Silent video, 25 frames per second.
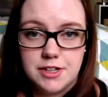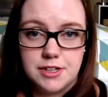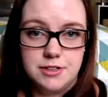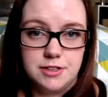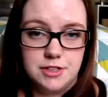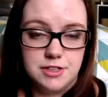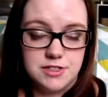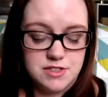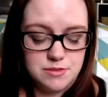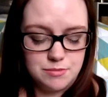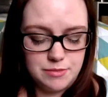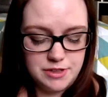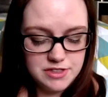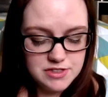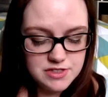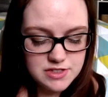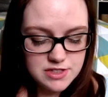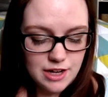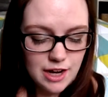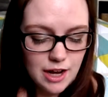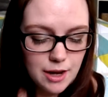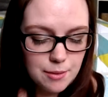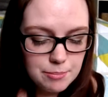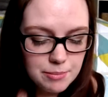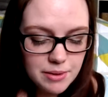in this month's
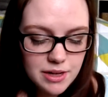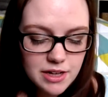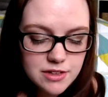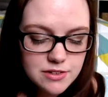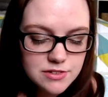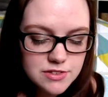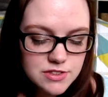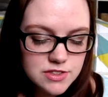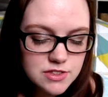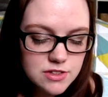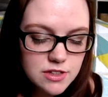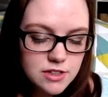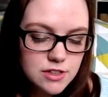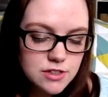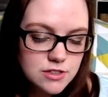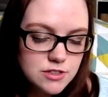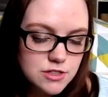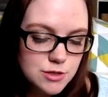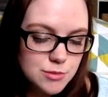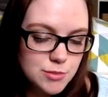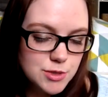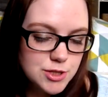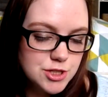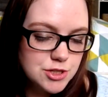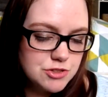Topbox.
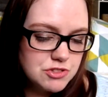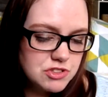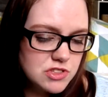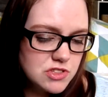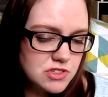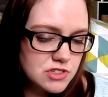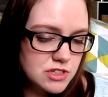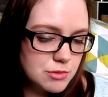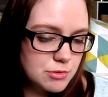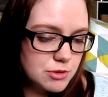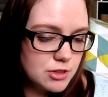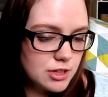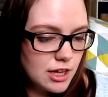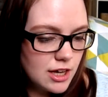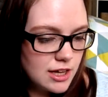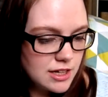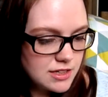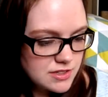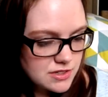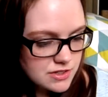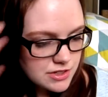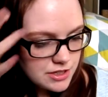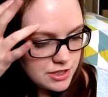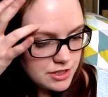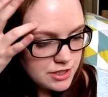So the Medusa's lip
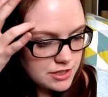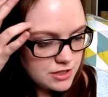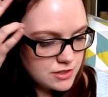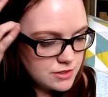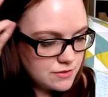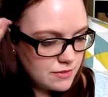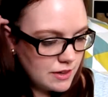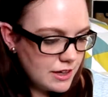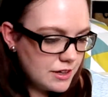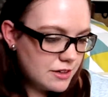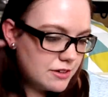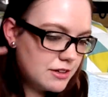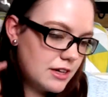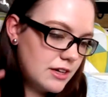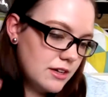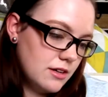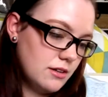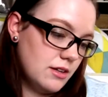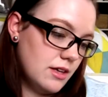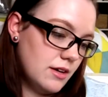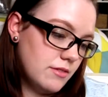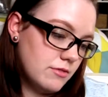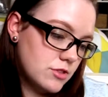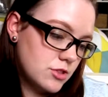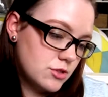gloss is valued at
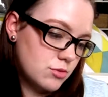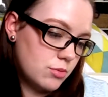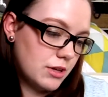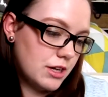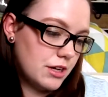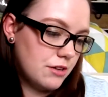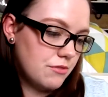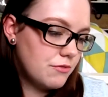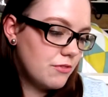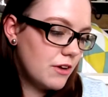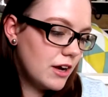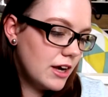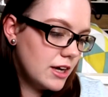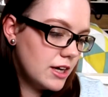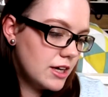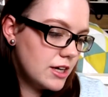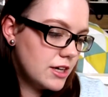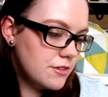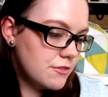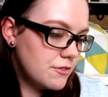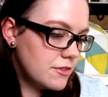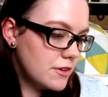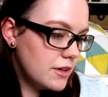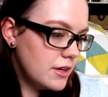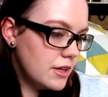
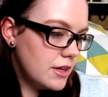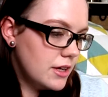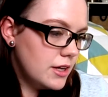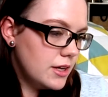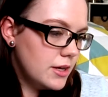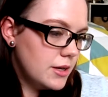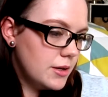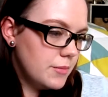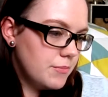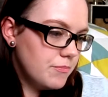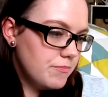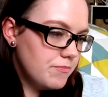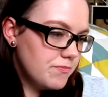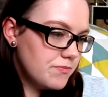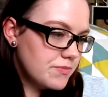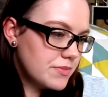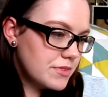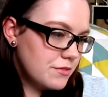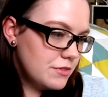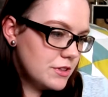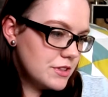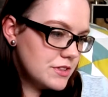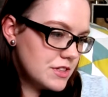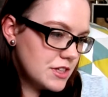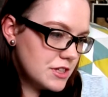$11.25.
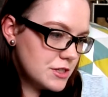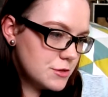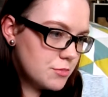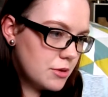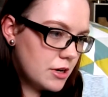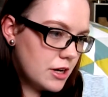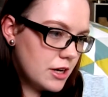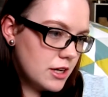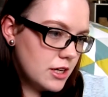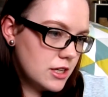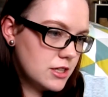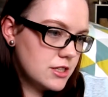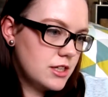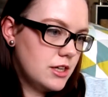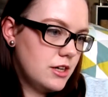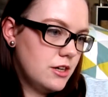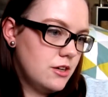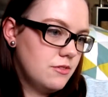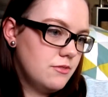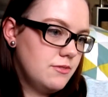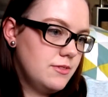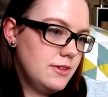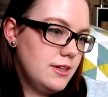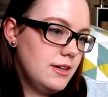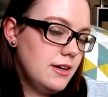Full-size product
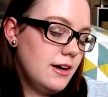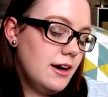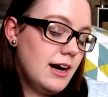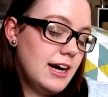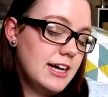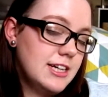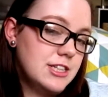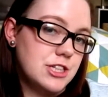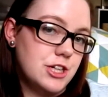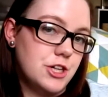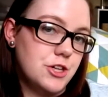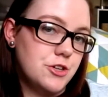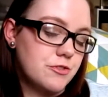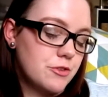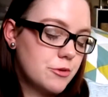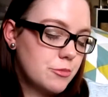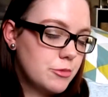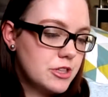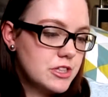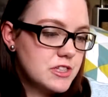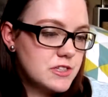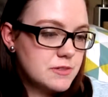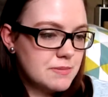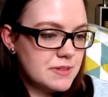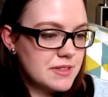of the eye gel from
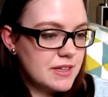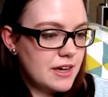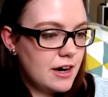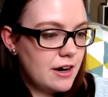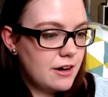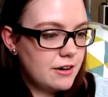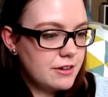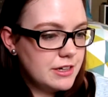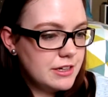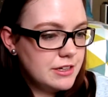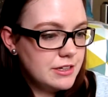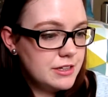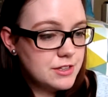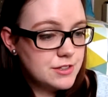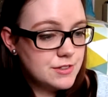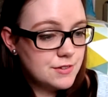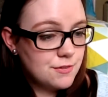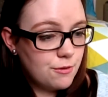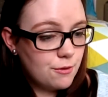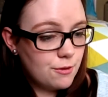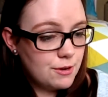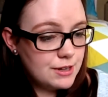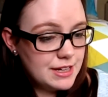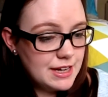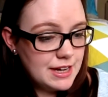Elizabeth Arden is
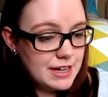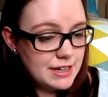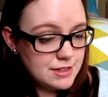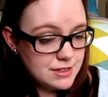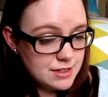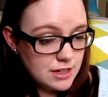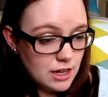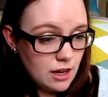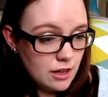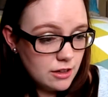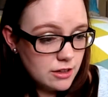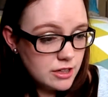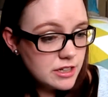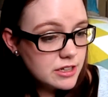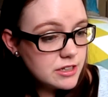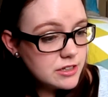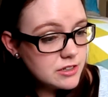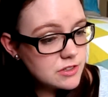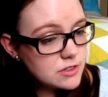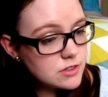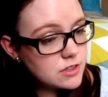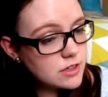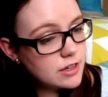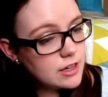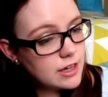
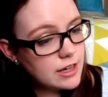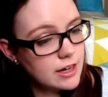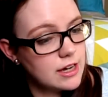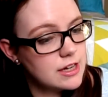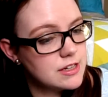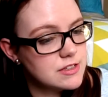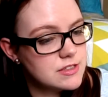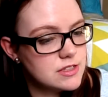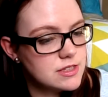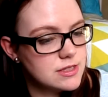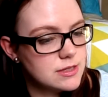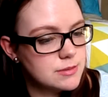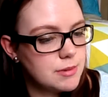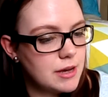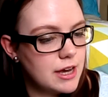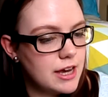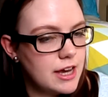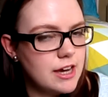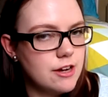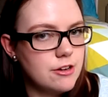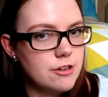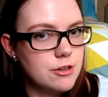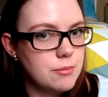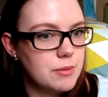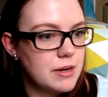$48 at Hudson's
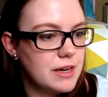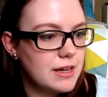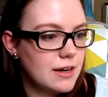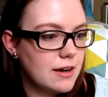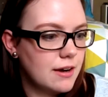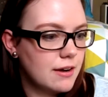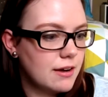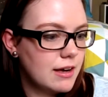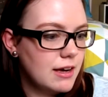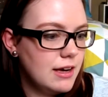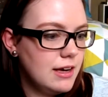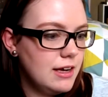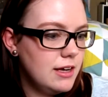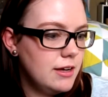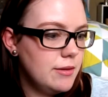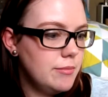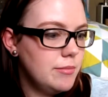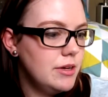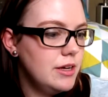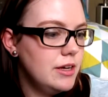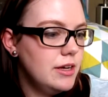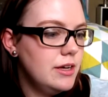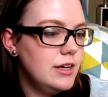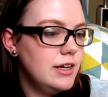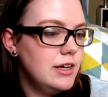Bay or
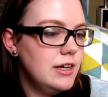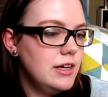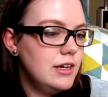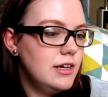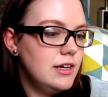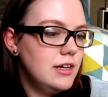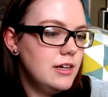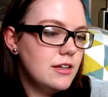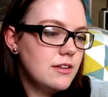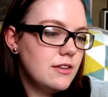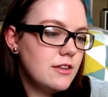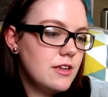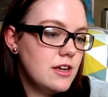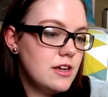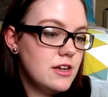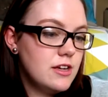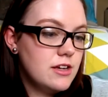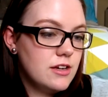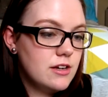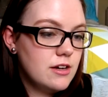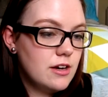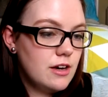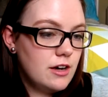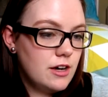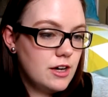thebay.com.
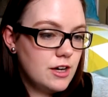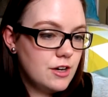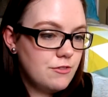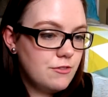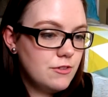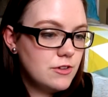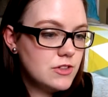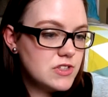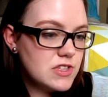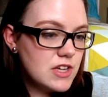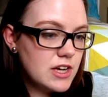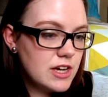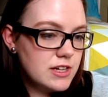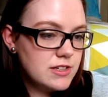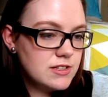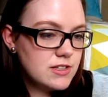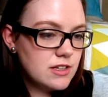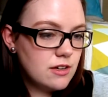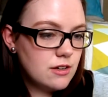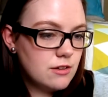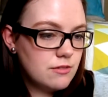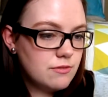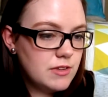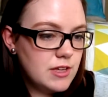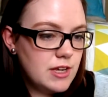The full size
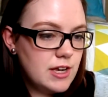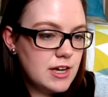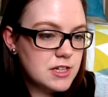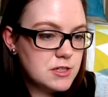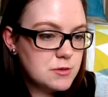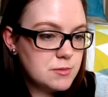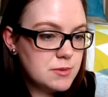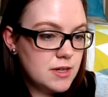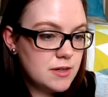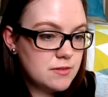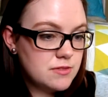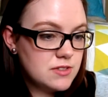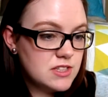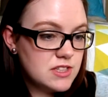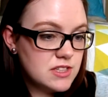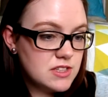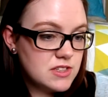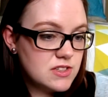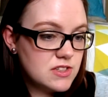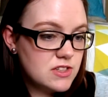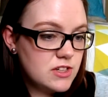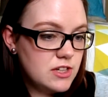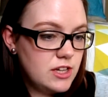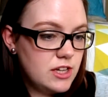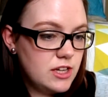of the SPF
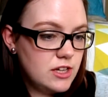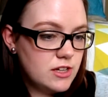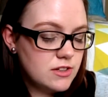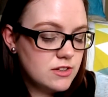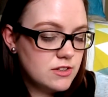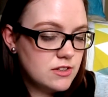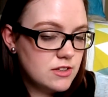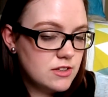60